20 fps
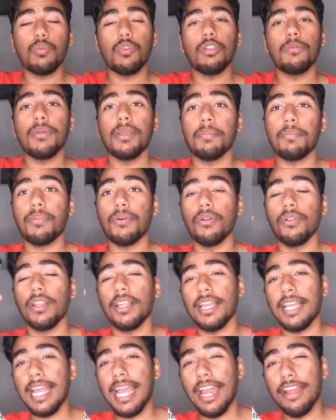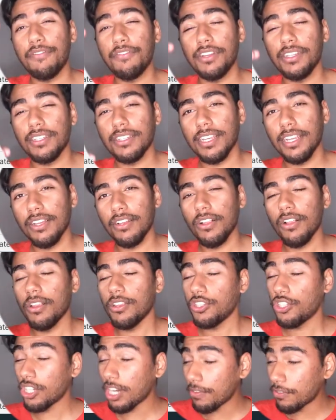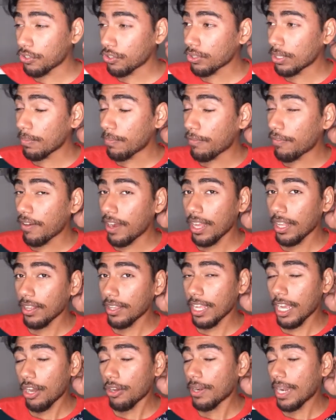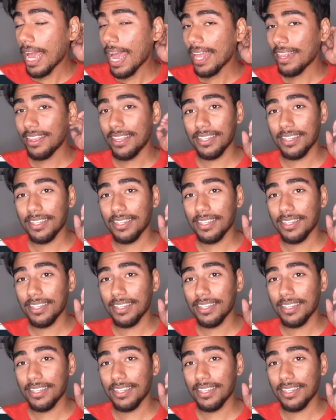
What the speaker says: will be pulling every single JavaScript file down at